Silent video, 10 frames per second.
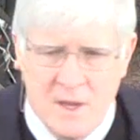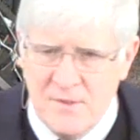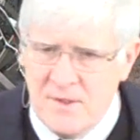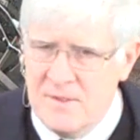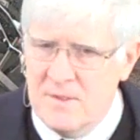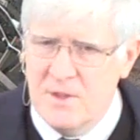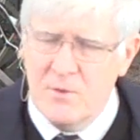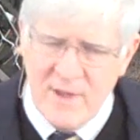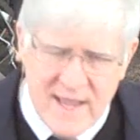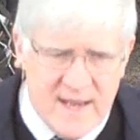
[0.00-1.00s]
He says,
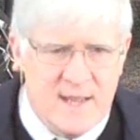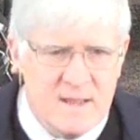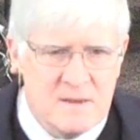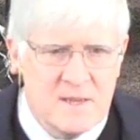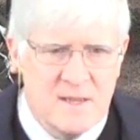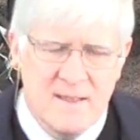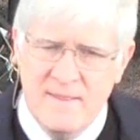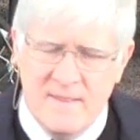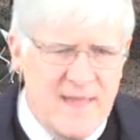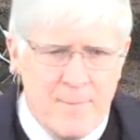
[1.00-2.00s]
you idiot,
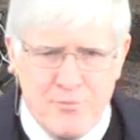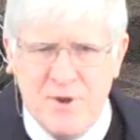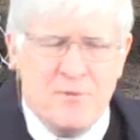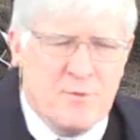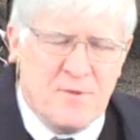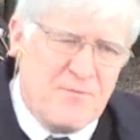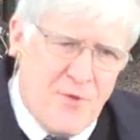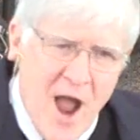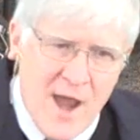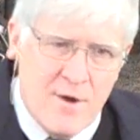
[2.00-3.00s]
that priest was a
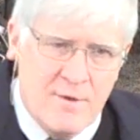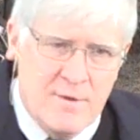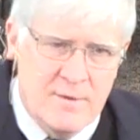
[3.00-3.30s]
friar.